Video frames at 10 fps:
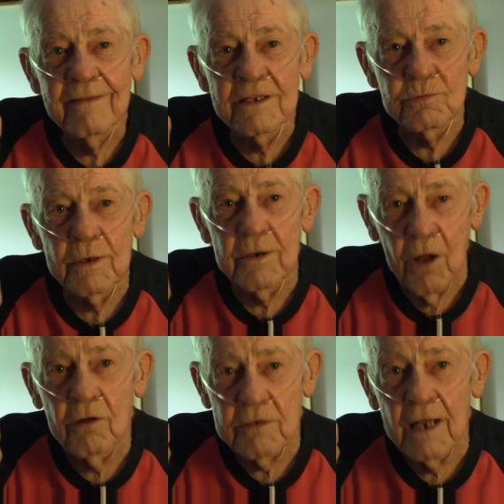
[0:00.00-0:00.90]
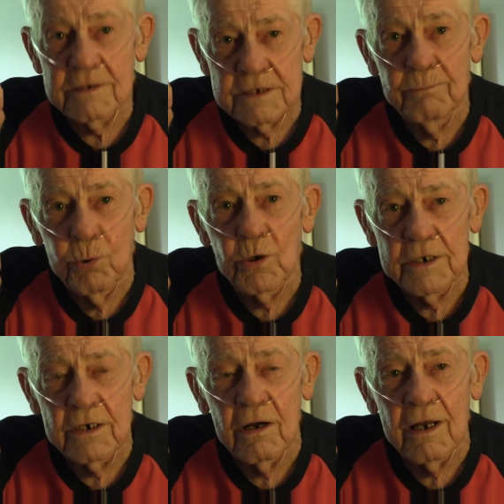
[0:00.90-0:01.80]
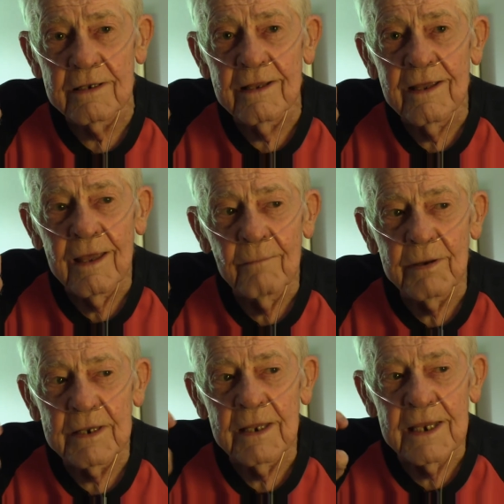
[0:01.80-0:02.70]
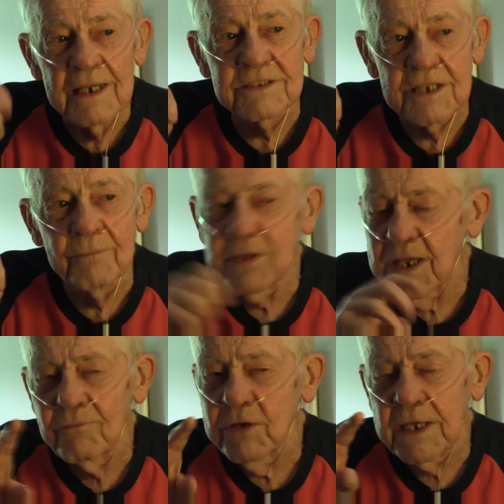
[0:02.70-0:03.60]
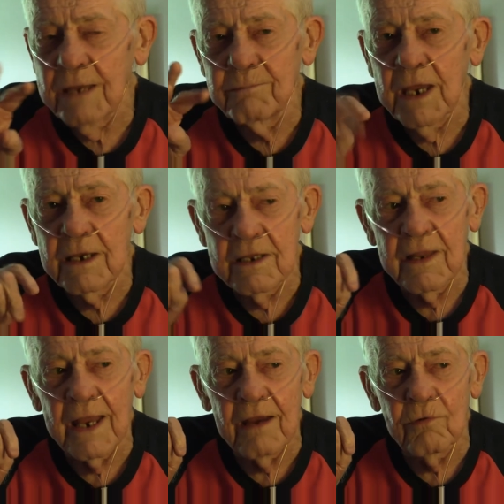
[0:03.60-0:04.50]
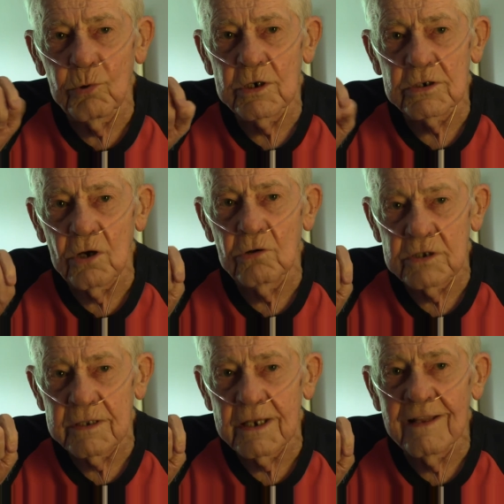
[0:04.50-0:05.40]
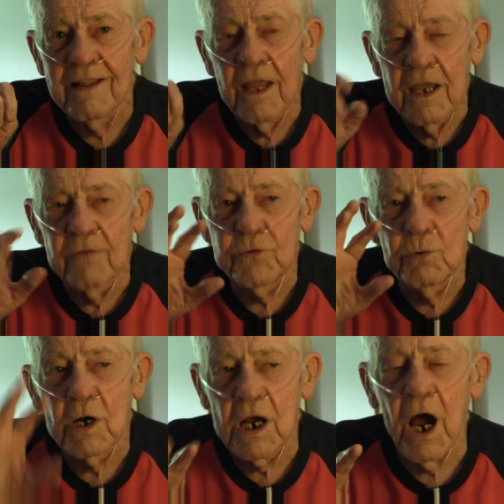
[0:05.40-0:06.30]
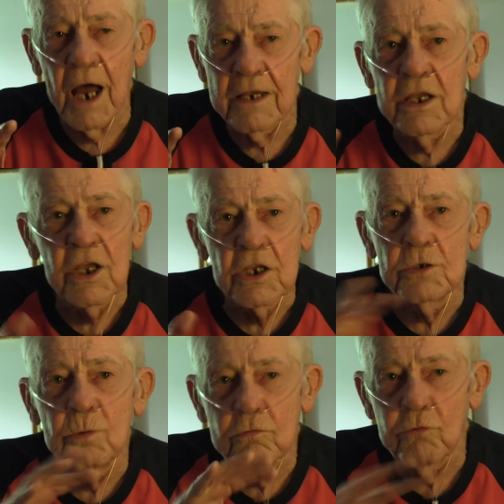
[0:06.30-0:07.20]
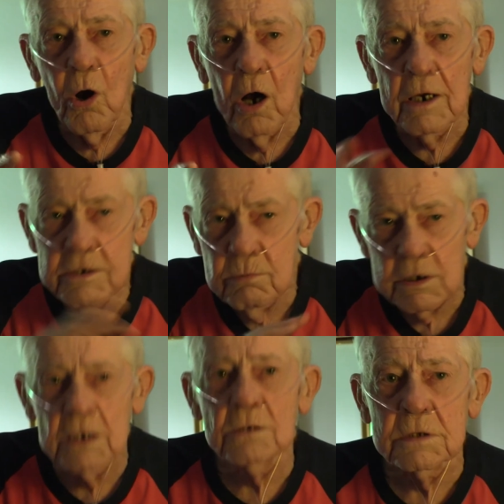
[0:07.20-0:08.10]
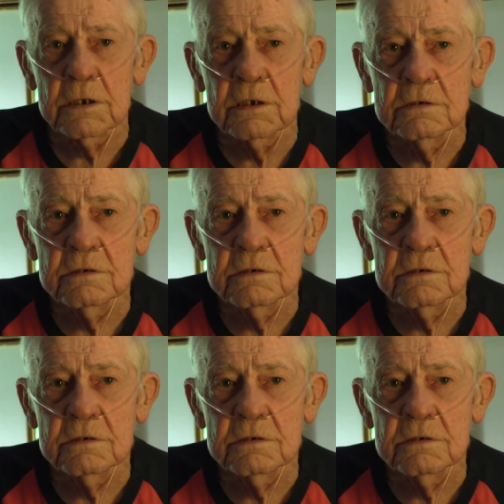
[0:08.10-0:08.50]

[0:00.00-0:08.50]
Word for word: is what it all actually bordered on. But it's something every gay man in that era would have told you, that if you were caught, you were wrong and you were guilty.